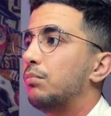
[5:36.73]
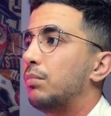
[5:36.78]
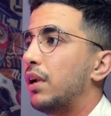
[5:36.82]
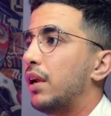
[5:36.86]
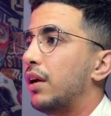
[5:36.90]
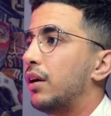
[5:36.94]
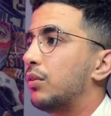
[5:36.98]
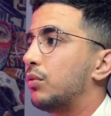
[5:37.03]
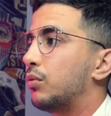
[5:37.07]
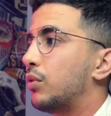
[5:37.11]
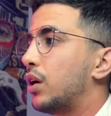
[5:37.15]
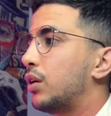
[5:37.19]
play
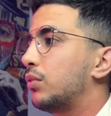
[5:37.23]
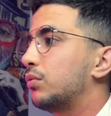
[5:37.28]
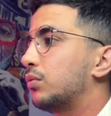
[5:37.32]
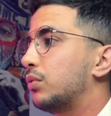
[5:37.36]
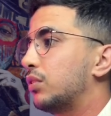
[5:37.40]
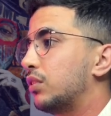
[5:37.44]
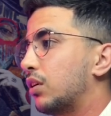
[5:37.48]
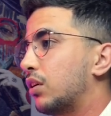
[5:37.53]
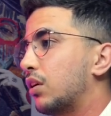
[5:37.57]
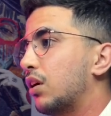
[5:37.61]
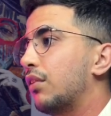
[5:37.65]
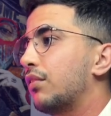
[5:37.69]
around with
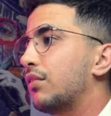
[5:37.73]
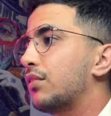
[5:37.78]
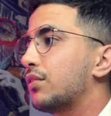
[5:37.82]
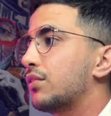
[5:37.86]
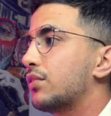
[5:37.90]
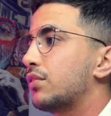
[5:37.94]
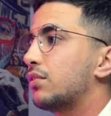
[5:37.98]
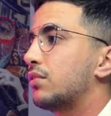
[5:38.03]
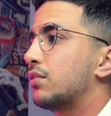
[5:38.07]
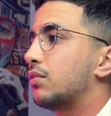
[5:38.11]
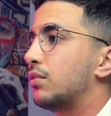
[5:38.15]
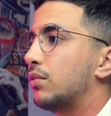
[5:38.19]
the
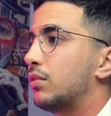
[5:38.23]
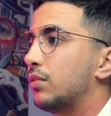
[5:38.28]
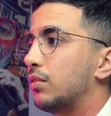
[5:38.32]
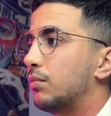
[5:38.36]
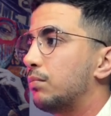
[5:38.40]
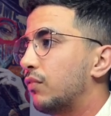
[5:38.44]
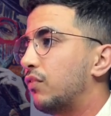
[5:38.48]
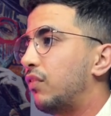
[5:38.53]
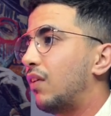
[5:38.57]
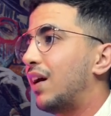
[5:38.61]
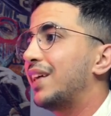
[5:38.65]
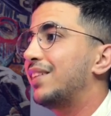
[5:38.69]
colors to
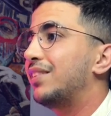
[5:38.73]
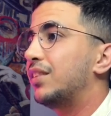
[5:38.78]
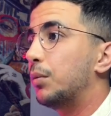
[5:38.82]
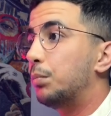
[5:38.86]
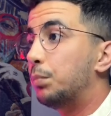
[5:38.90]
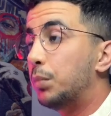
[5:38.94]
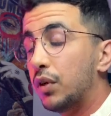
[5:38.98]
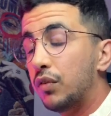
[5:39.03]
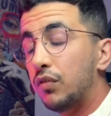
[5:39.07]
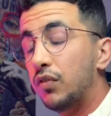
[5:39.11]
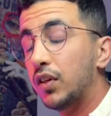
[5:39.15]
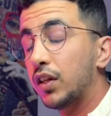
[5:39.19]
find the
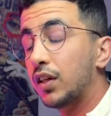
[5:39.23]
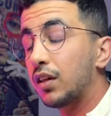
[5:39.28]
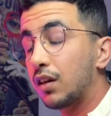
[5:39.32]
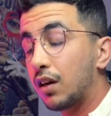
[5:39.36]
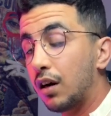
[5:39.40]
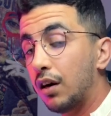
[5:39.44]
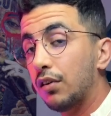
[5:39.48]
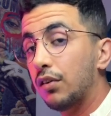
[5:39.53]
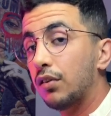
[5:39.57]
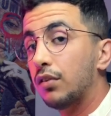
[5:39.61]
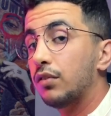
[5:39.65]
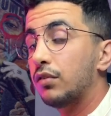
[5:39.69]
perfect
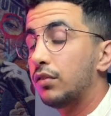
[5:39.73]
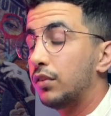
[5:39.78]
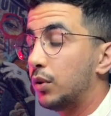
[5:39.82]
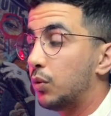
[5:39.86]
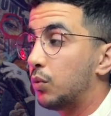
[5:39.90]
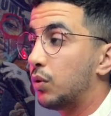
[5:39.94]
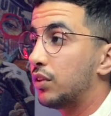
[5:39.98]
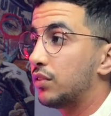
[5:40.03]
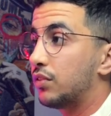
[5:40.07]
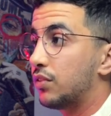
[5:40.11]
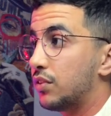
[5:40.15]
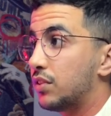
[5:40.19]
color you
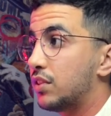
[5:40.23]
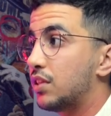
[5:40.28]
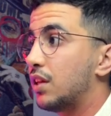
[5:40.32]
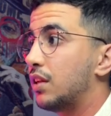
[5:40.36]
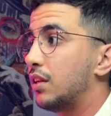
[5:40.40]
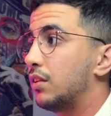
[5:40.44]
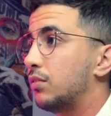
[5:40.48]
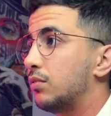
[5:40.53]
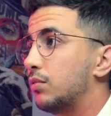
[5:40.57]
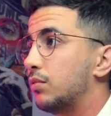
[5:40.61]
want to set it